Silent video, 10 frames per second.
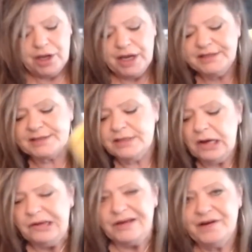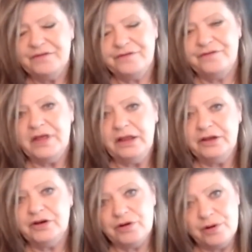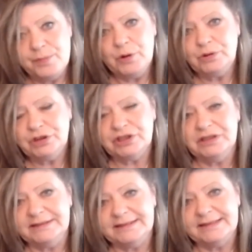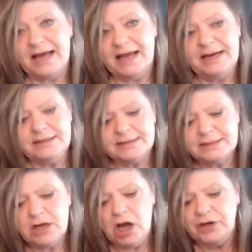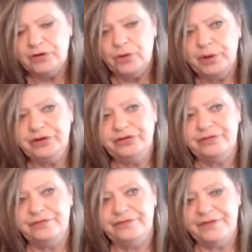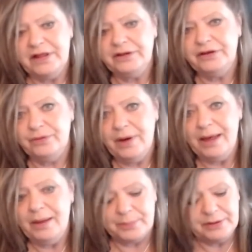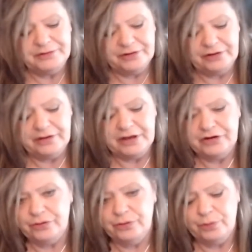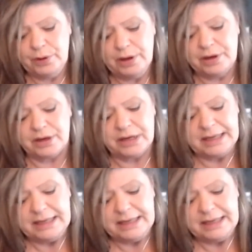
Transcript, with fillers: it's not going to fill your emotional side. It's not going to fill you up until they do the work.